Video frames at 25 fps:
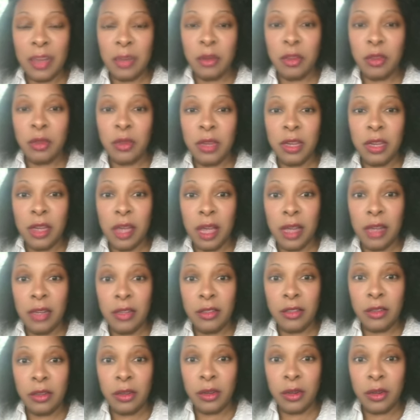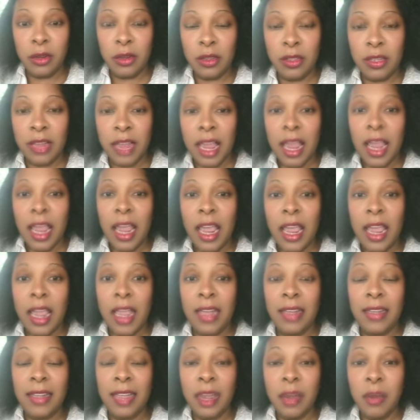They were three college girls,
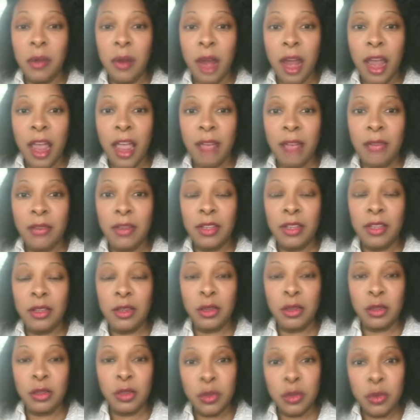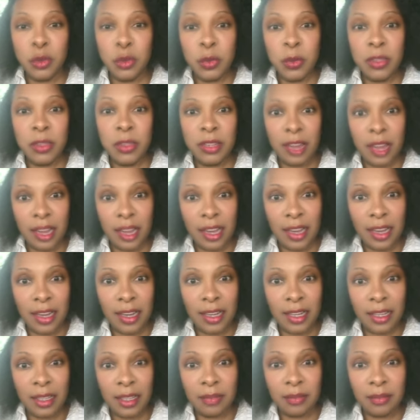and they were having their tubes
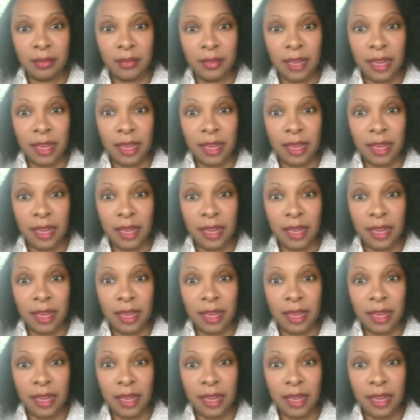tied.